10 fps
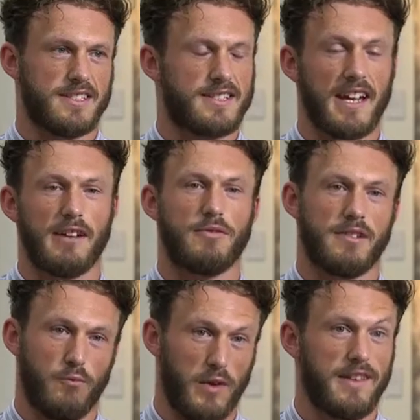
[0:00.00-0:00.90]
stayed
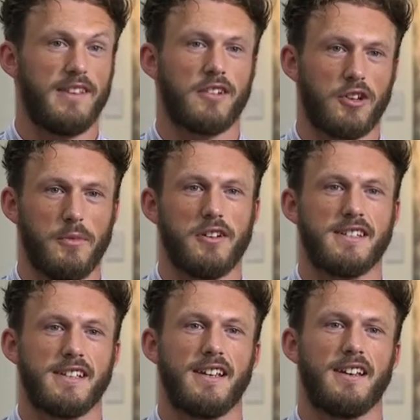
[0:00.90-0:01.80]
within the
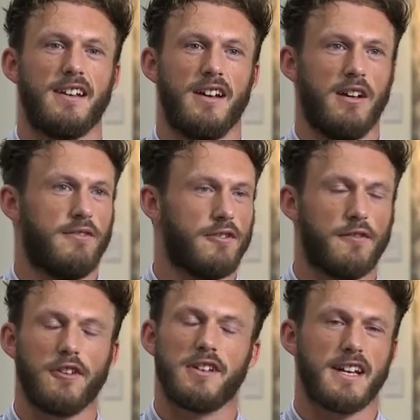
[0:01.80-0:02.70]
community for a
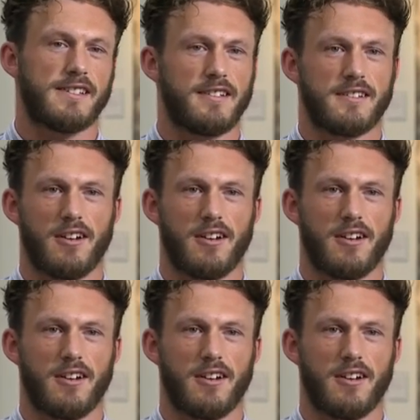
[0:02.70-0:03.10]
few days at a